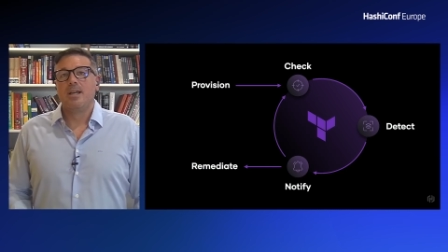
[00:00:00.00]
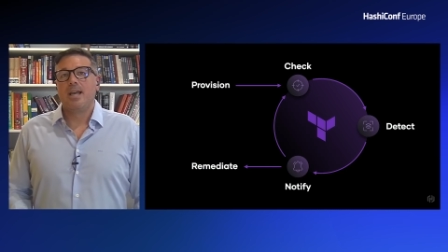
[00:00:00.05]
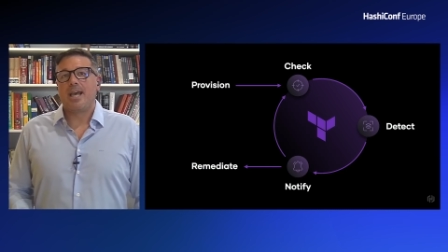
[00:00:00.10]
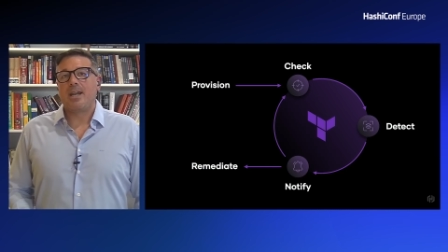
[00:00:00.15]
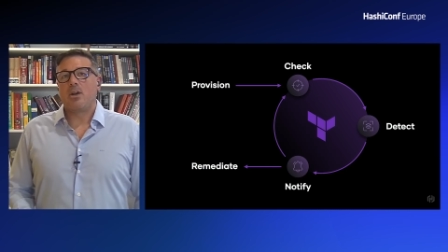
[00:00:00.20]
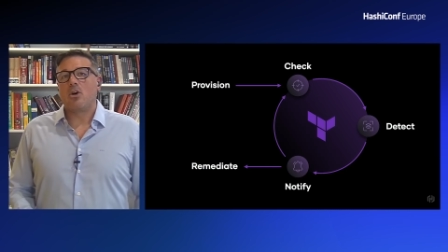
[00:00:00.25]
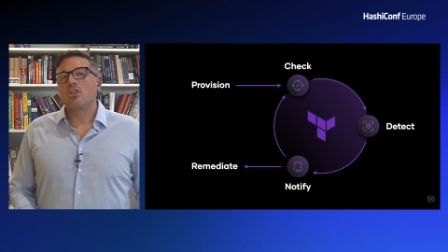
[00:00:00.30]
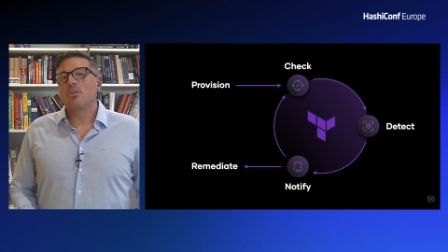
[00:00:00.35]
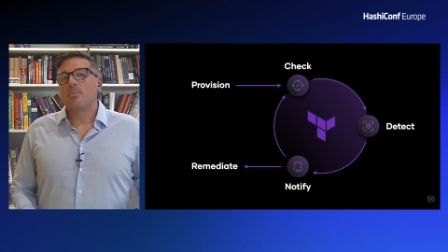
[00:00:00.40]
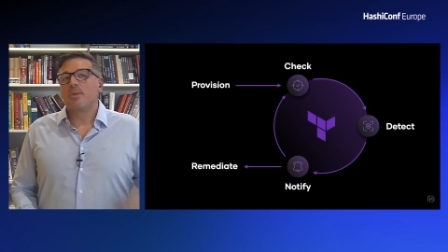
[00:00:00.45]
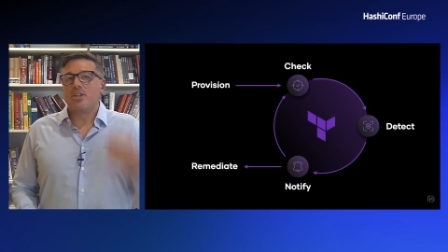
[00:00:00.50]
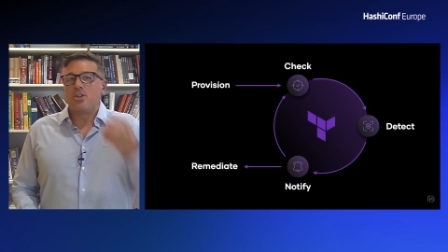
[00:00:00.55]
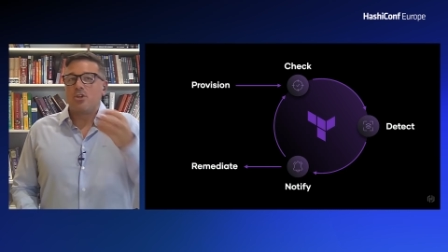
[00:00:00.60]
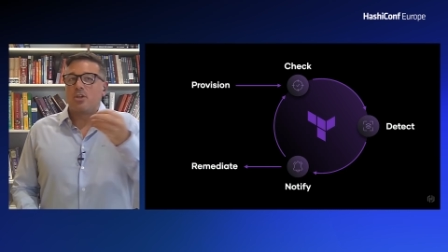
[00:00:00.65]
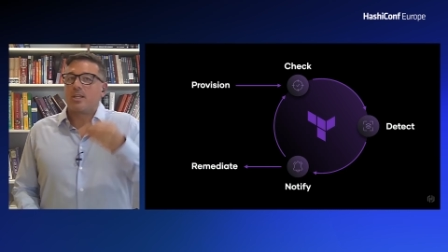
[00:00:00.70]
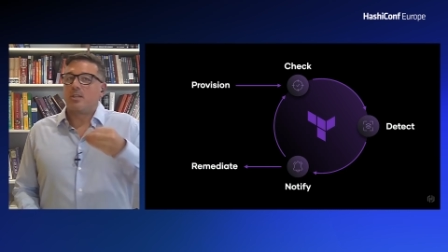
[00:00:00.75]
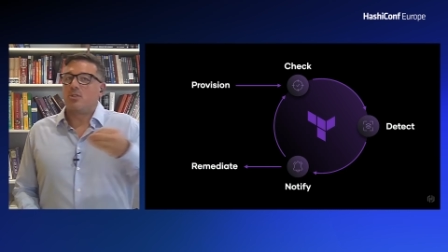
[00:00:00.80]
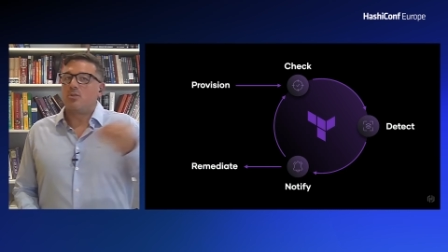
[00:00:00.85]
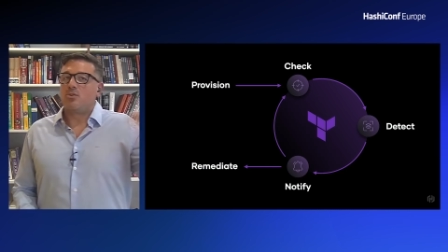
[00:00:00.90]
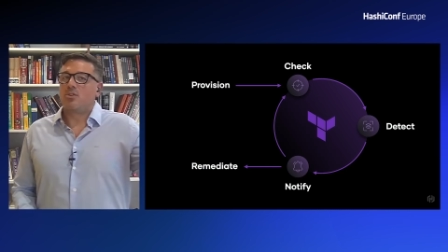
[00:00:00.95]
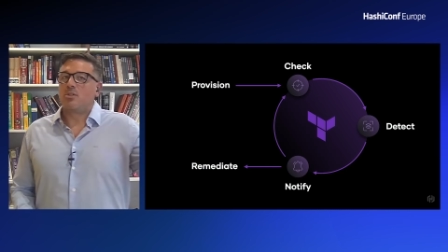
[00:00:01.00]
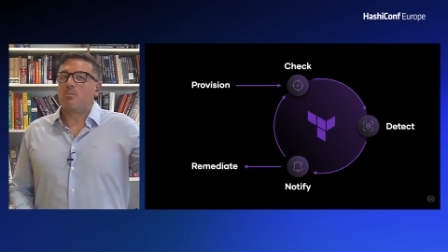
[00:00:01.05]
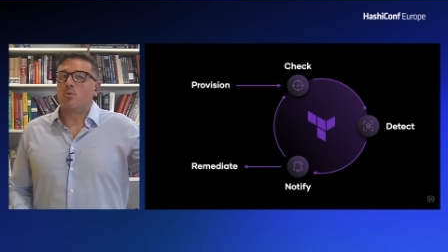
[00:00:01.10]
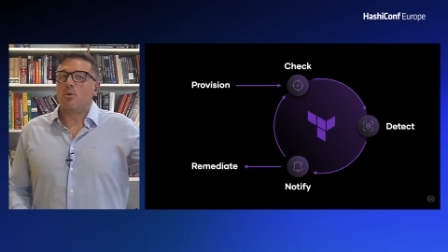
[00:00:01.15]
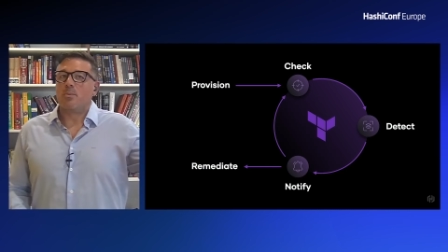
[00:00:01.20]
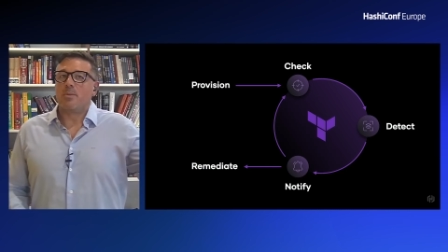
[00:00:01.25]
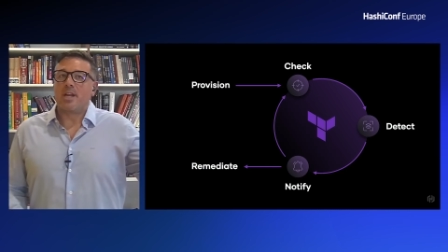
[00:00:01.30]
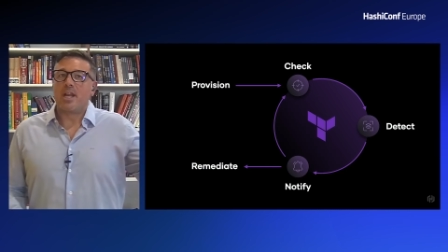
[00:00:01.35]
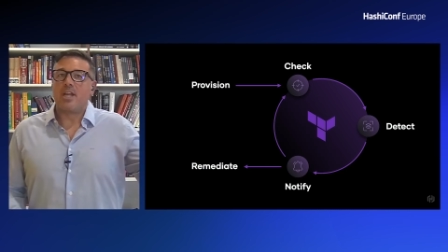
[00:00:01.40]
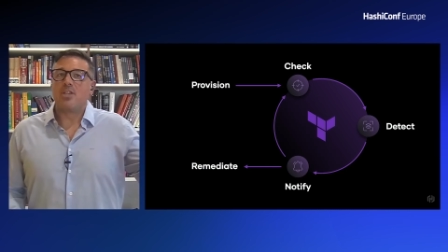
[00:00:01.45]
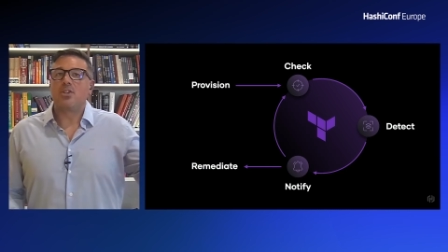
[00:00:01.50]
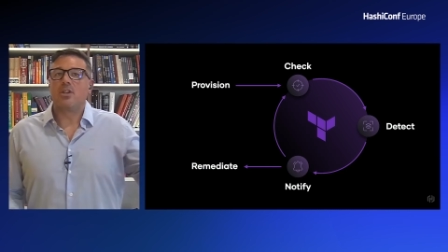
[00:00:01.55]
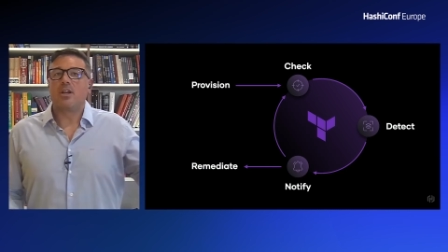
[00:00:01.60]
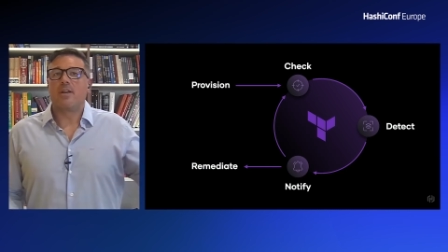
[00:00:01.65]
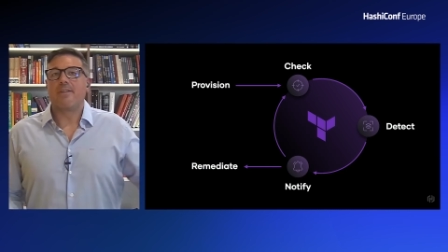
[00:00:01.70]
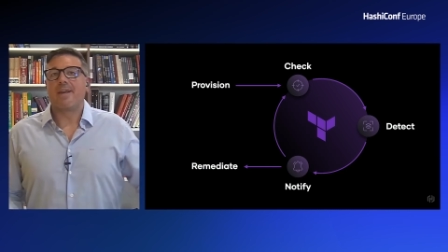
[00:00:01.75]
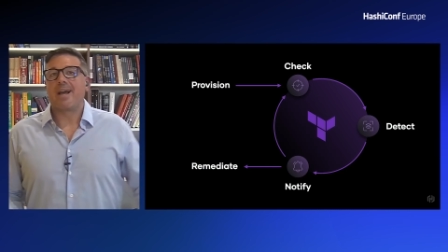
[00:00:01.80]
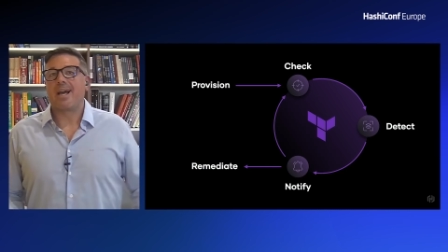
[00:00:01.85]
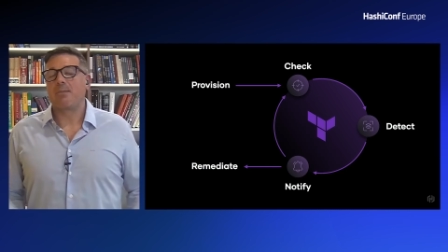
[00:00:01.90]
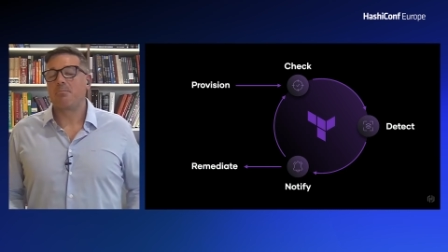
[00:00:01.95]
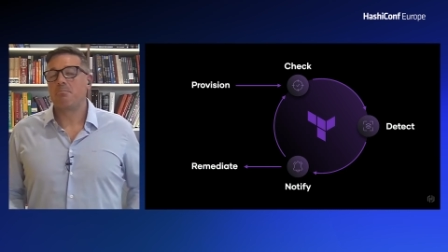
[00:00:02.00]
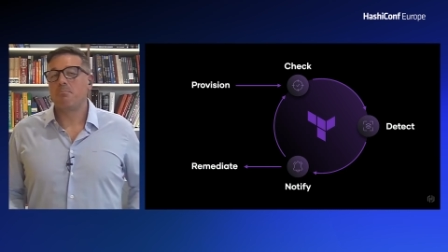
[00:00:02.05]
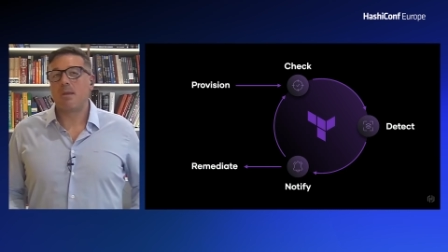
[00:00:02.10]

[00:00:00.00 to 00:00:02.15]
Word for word: And ultimately, you can do some remediation on that.